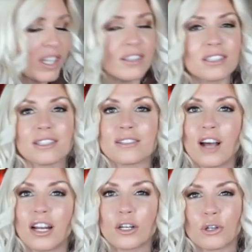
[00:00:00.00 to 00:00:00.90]
This is
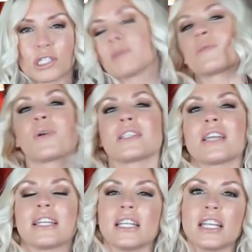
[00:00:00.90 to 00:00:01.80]
not a Christmas present.
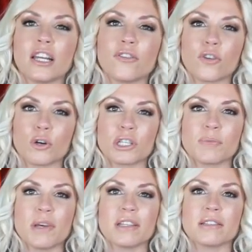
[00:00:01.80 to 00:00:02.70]
I didn't get it for
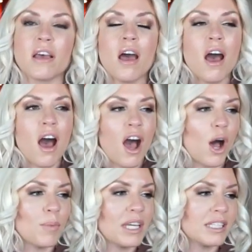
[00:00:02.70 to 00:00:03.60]
Christmas.
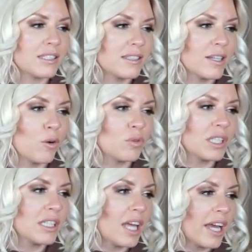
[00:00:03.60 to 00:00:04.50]
Um, it's the
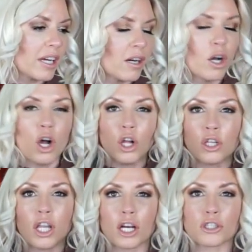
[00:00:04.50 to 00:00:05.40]
only like
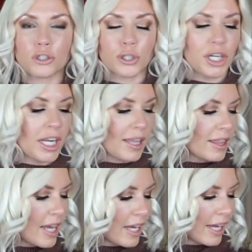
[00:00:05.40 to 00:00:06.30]
luxury
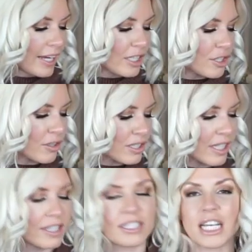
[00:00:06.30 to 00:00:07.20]
thing. I guess you could
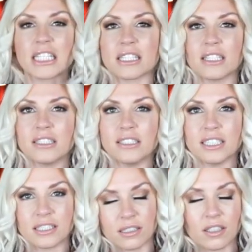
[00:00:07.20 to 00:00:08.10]
say the Dyson
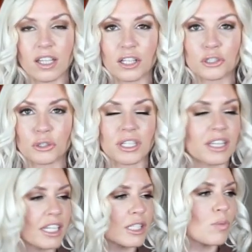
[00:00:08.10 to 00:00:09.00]
is a luxury
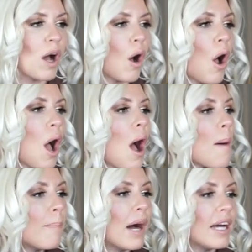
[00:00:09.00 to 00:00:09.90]
thing as well.
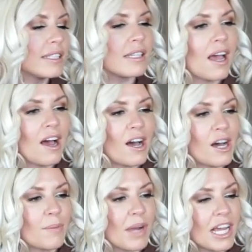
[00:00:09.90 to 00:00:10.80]
But
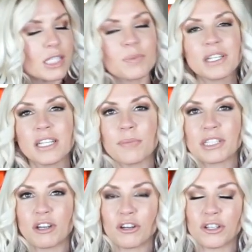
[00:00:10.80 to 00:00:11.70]
uh, my husband and my
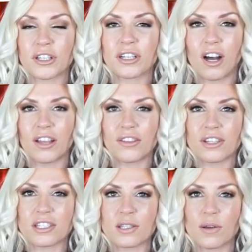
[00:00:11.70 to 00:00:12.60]
daughter got
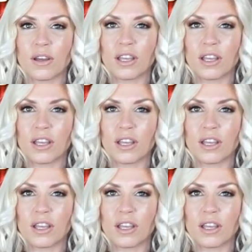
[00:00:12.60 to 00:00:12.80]
this